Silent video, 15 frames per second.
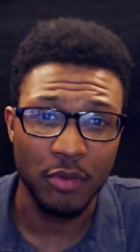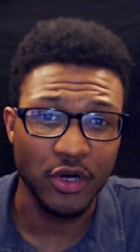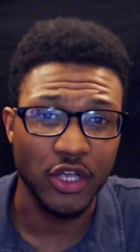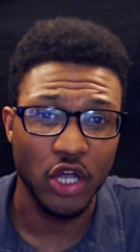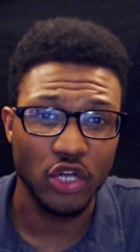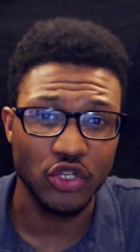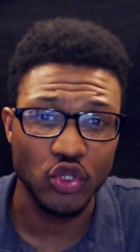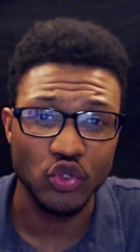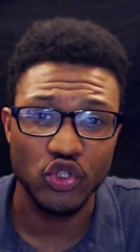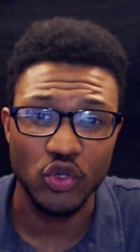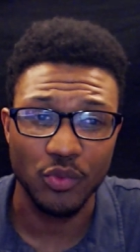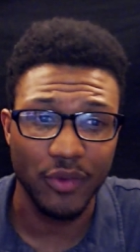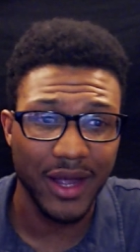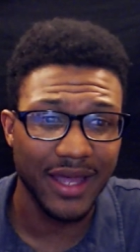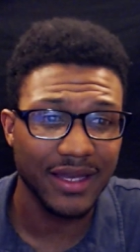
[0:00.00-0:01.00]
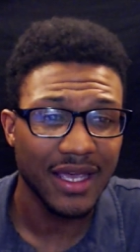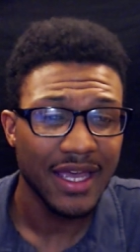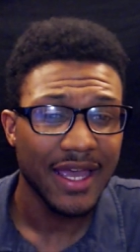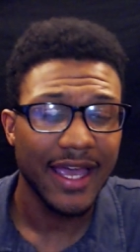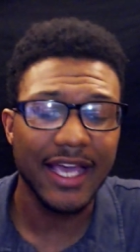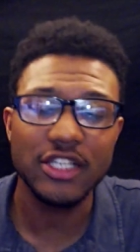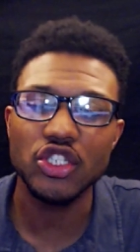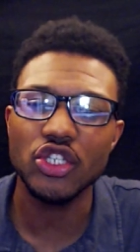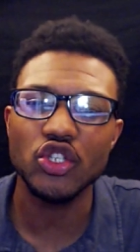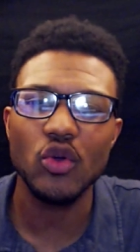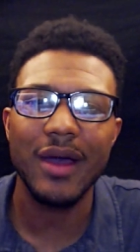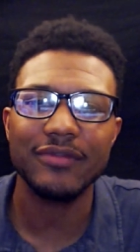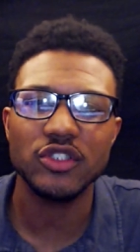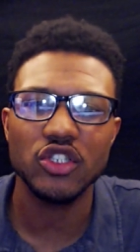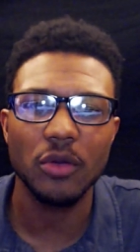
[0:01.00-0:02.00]
putting on YouTube Red. It's just
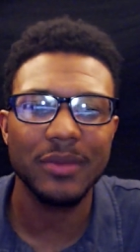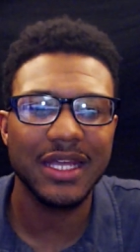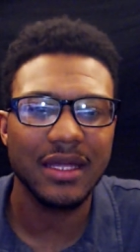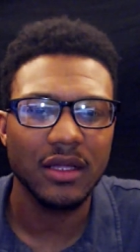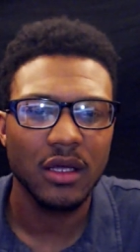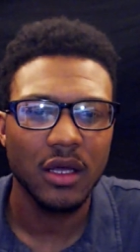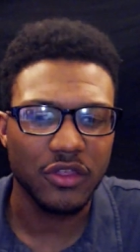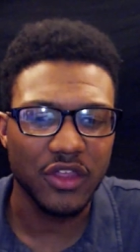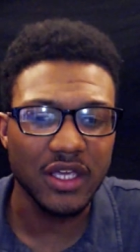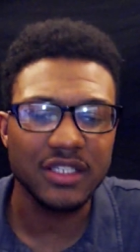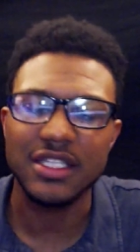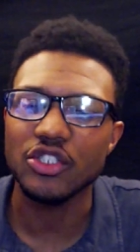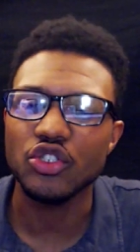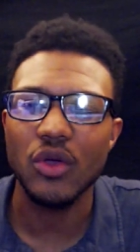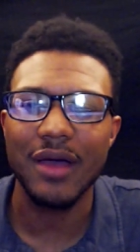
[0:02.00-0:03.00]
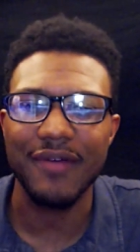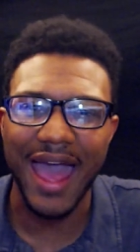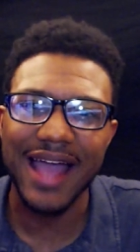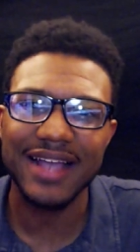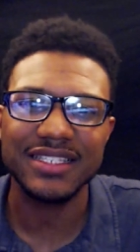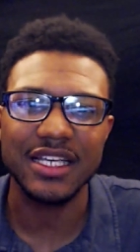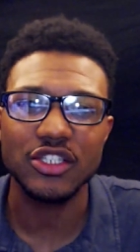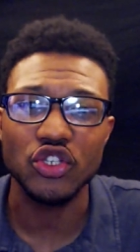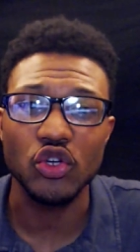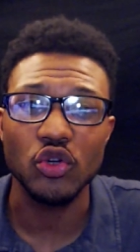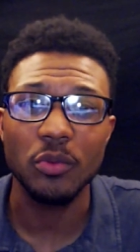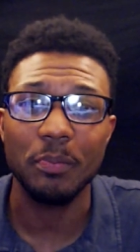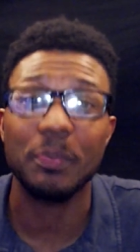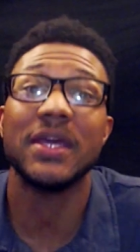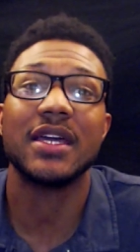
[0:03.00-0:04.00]
you have so many things that you have access
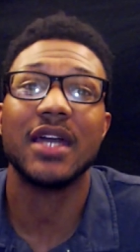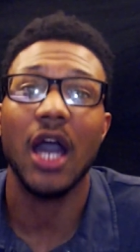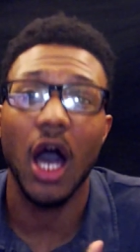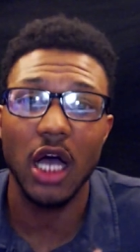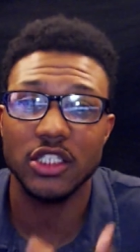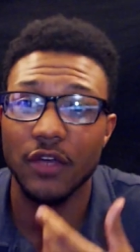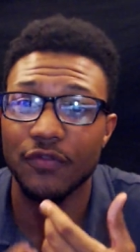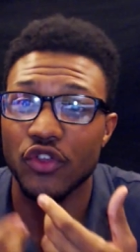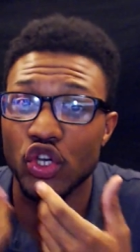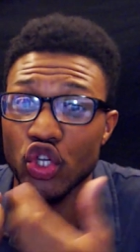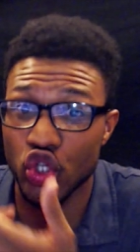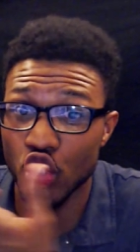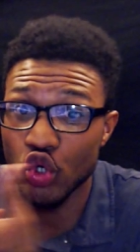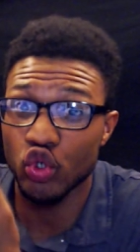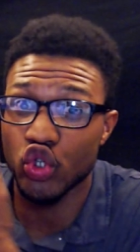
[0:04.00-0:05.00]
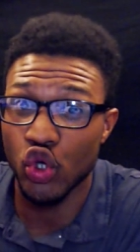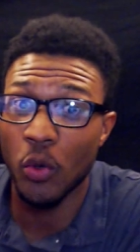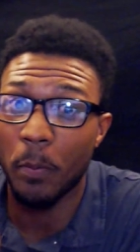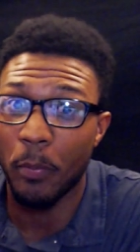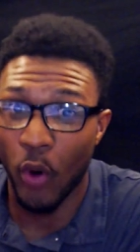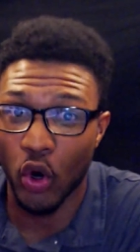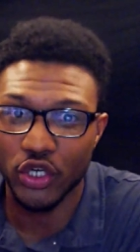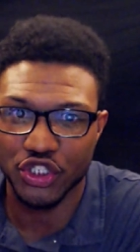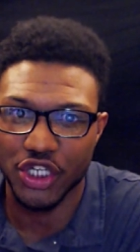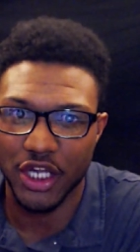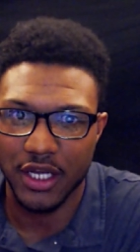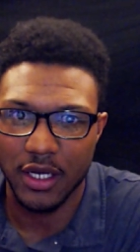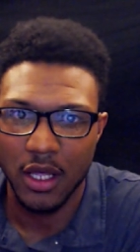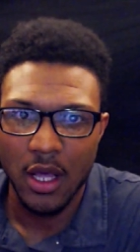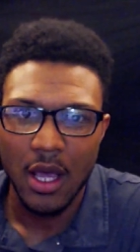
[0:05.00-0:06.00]
to because of the YouTube
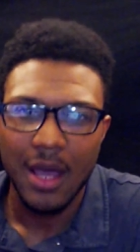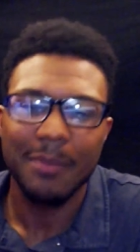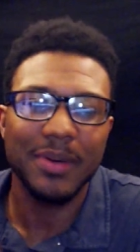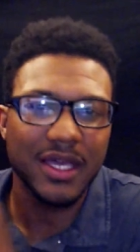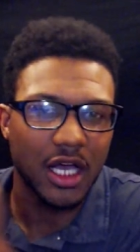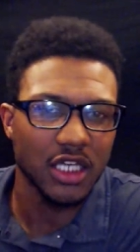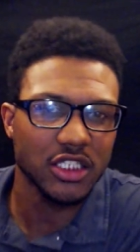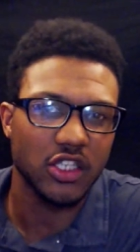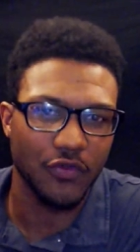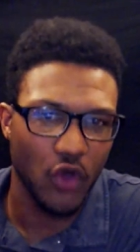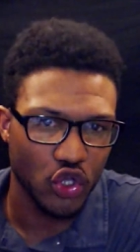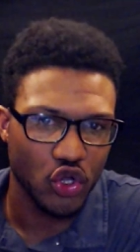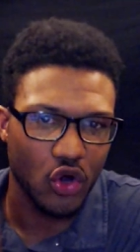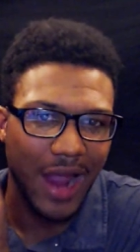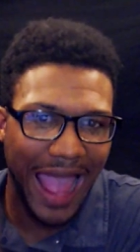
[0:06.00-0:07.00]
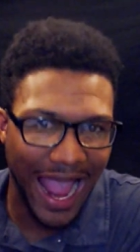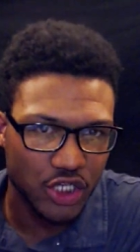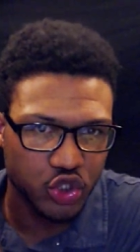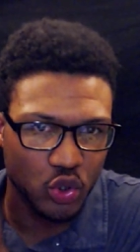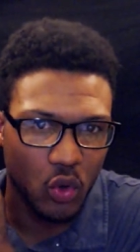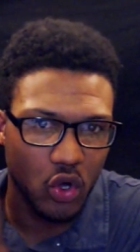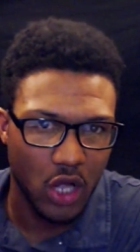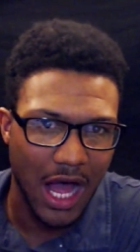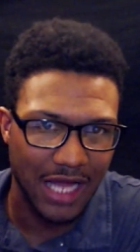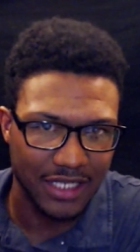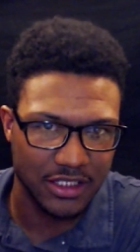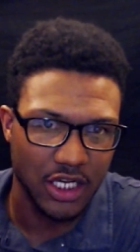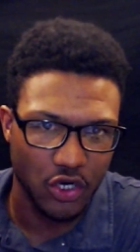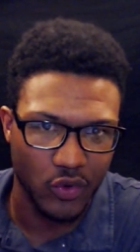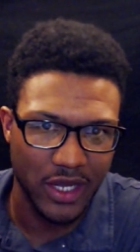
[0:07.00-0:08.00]
portion, because of all your actual
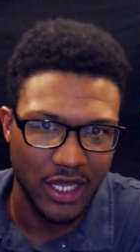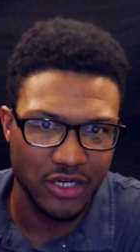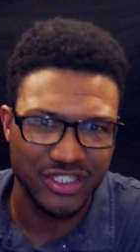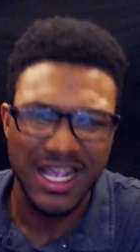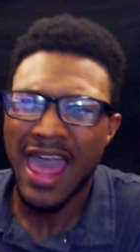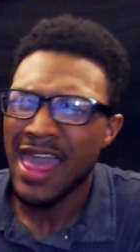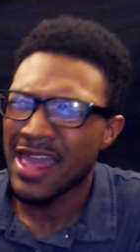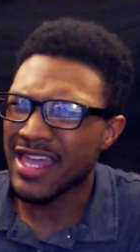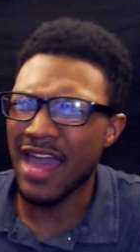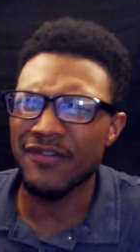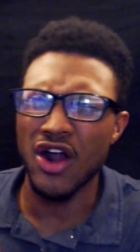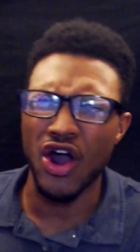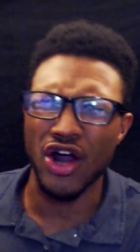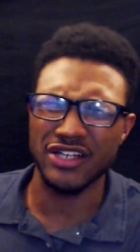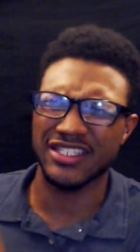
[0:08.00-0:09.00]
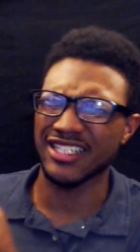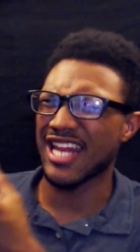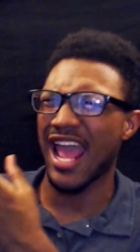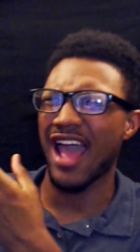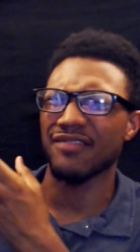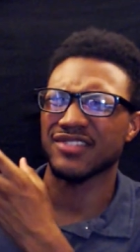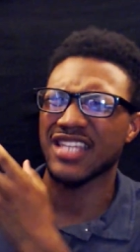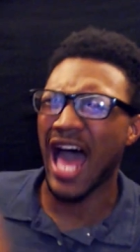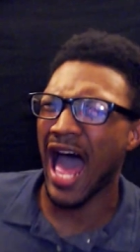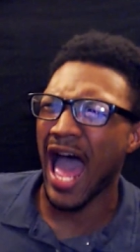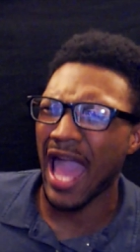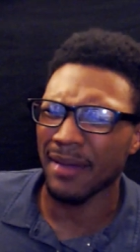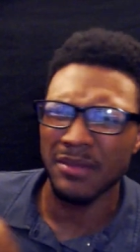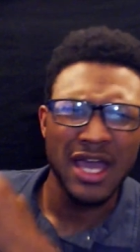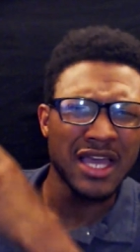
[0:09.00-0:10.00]
content creators. Kevin Hart doesn't have
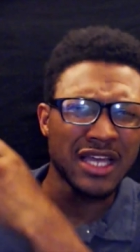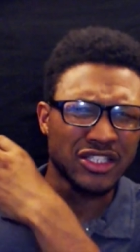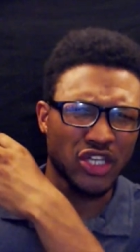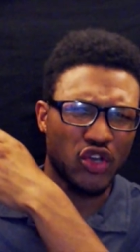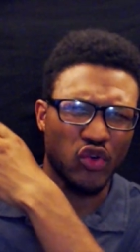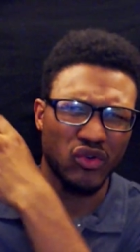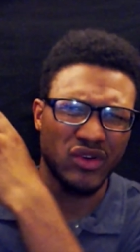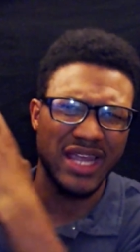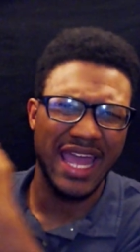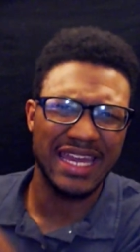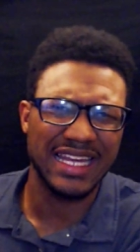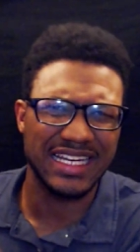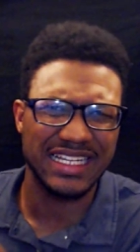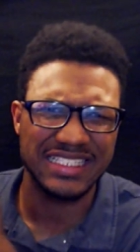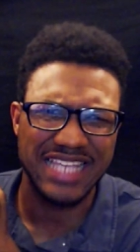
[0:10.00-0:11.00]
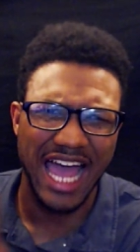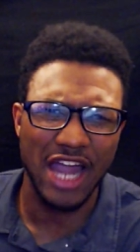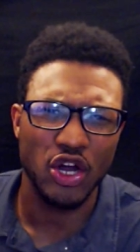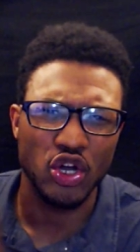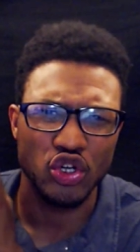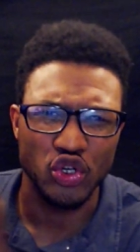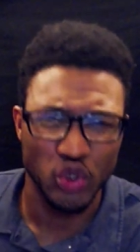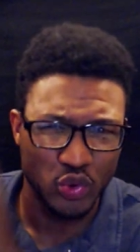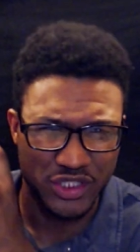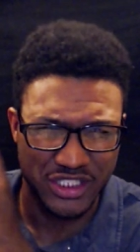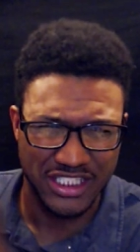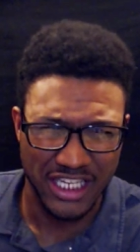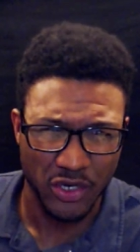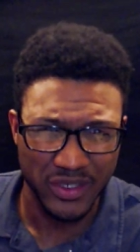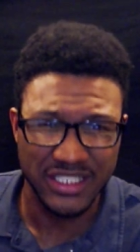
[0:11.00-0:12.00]
time to create an entire new
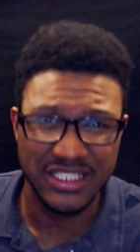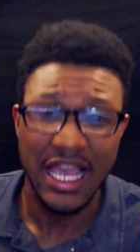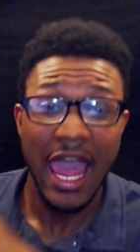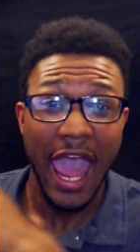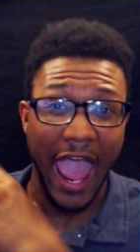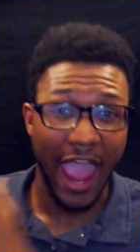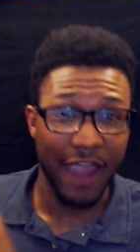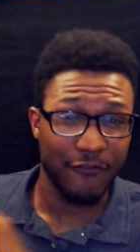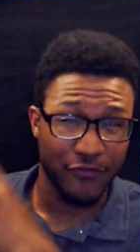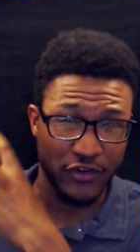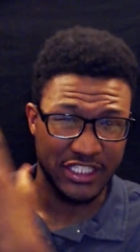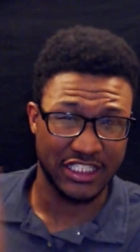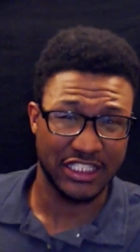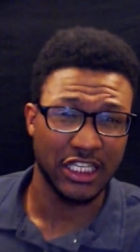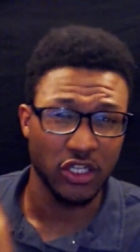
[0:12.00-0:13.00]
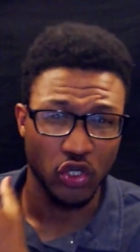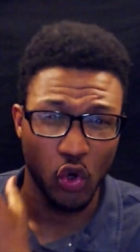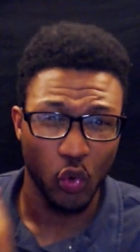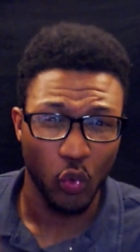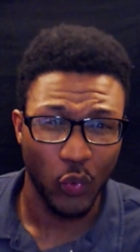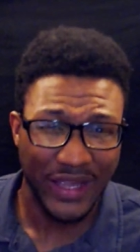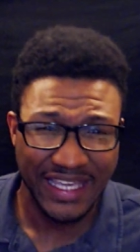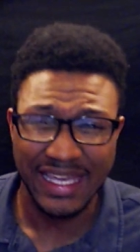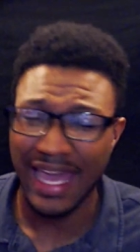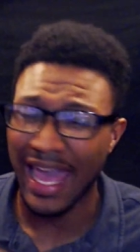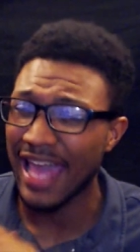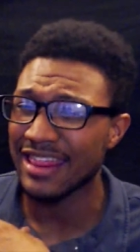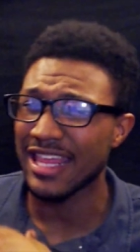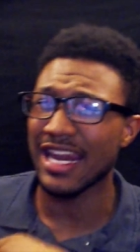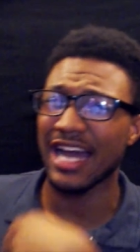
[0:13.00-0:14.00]
series every single week
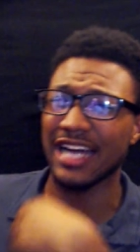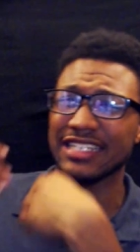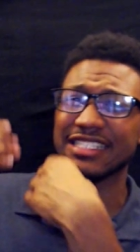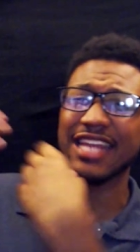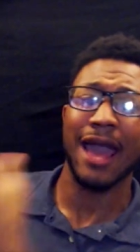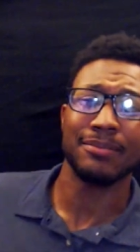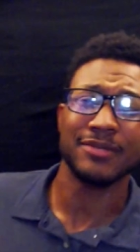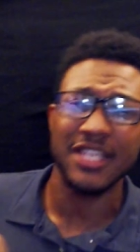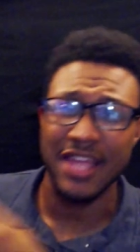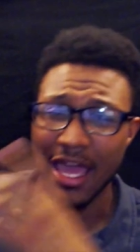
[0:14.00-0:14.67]
and then adapt to